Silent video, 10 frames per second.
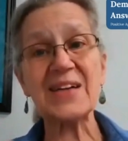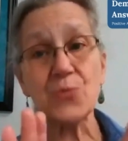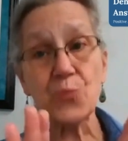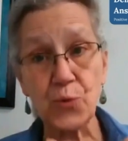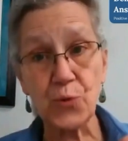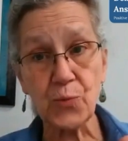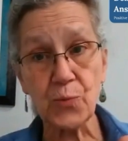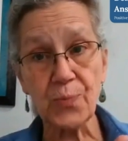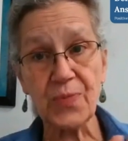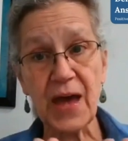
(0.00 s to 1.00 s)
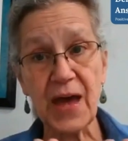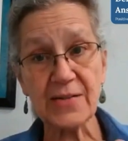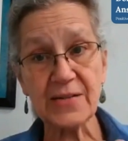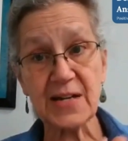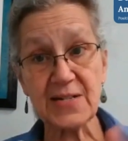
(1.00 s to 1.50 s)
as a room
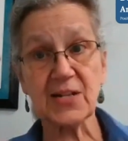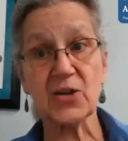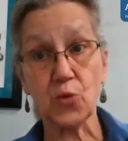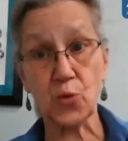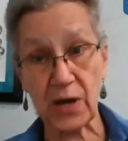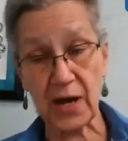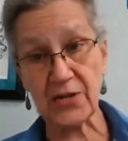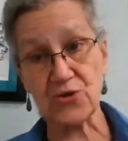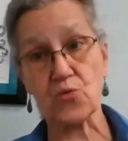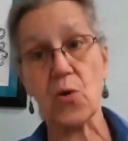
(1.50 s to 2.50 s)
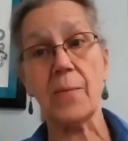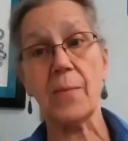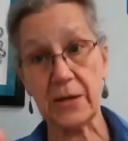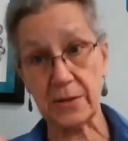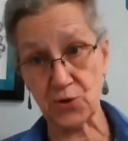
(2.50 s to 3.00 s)
that doesn't create
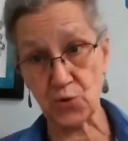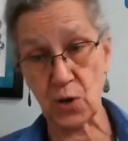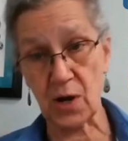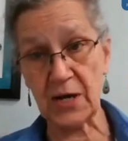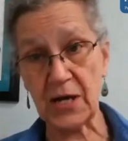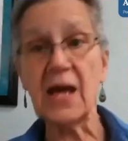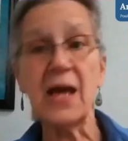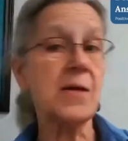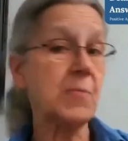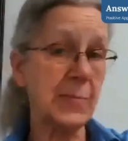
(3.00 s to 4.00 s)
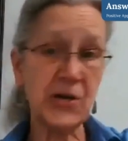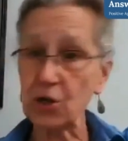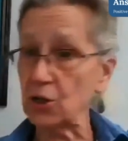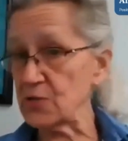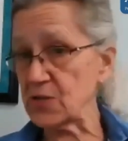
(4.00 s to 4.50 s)
drama and trauma. Maybe
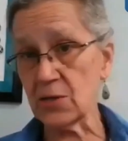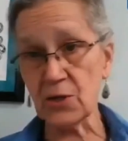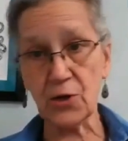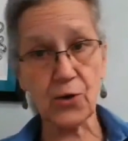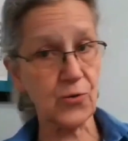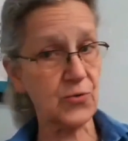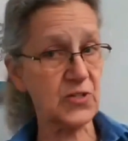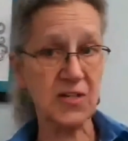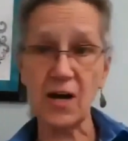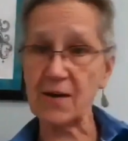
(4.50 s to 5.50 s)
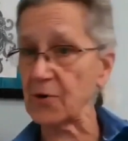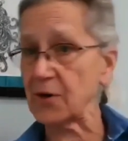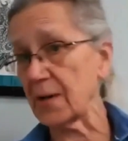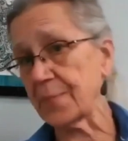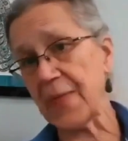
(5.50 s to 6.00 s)
closing the curtains,
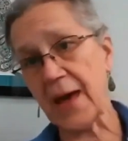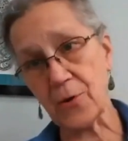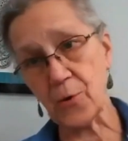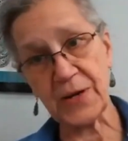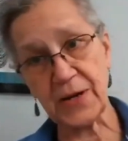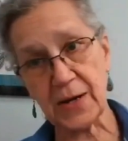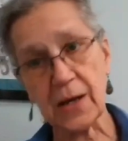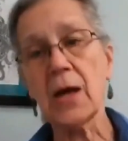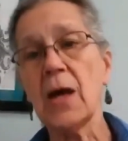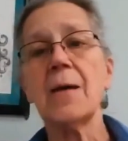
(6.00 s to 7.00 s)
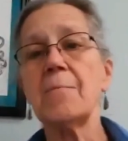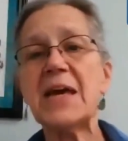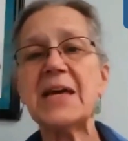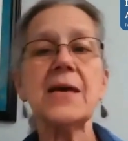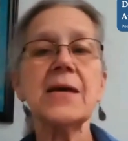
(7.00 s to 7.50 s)
covering up that opening,
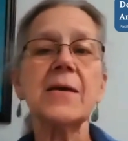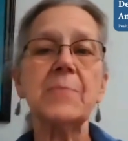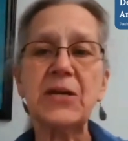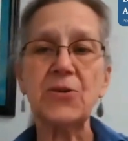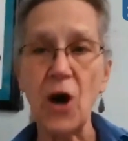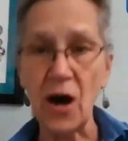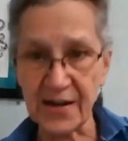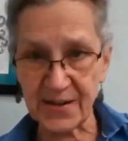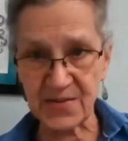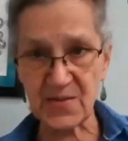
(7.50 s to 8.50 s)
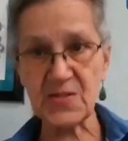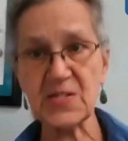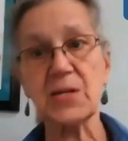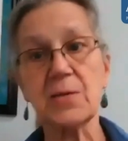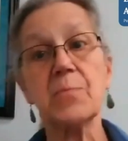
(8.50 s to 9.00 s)
making it be
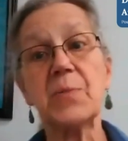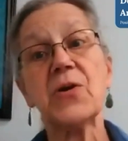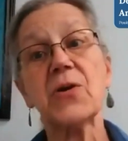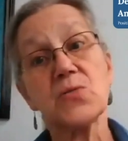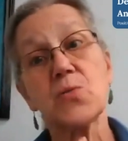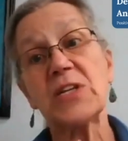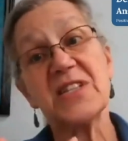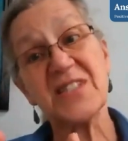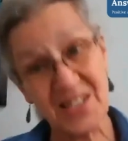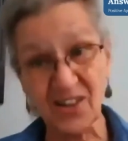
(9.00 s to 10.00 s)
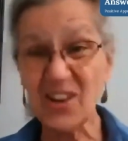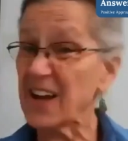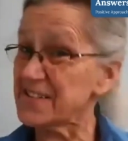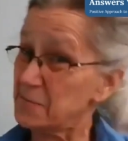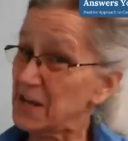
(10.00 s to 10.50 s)
non-existent, because we'd still
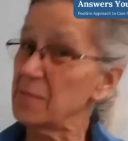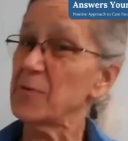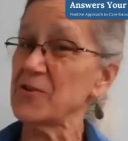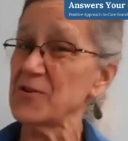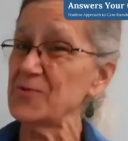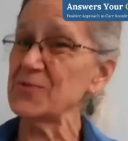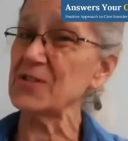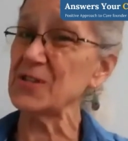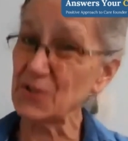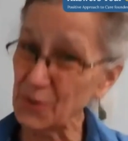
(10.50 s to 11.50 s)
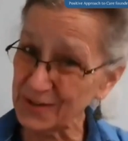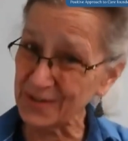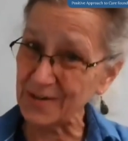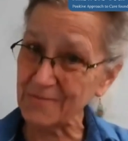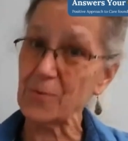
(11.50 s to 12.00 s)
like to be able to use the
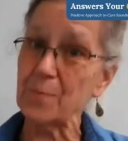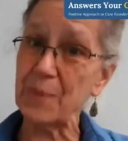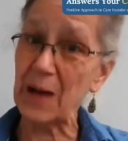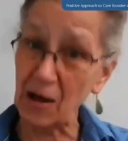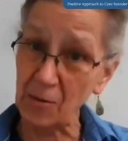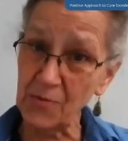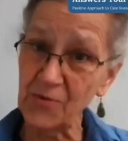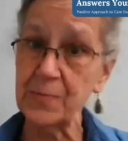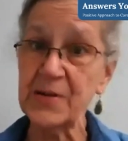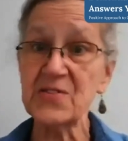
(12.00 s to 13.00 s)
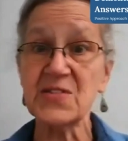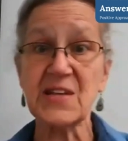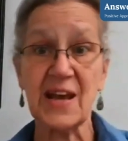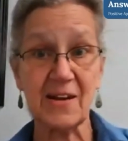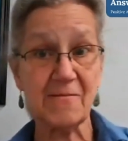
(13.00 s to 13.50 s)
toilet for bowel
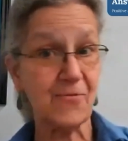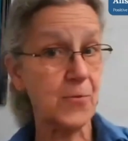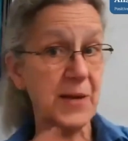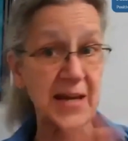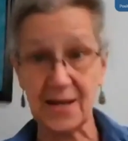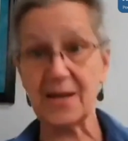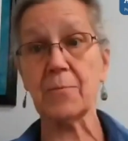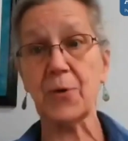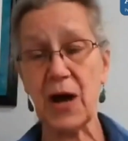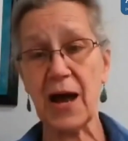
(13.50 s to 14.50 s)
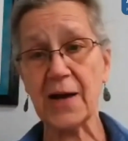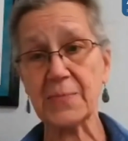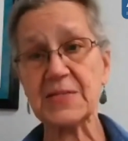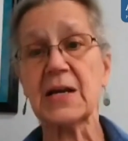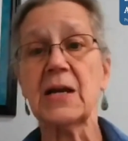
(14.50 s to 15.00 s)
movements and for peeing,
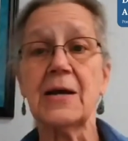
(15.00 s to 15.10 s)
perhaps.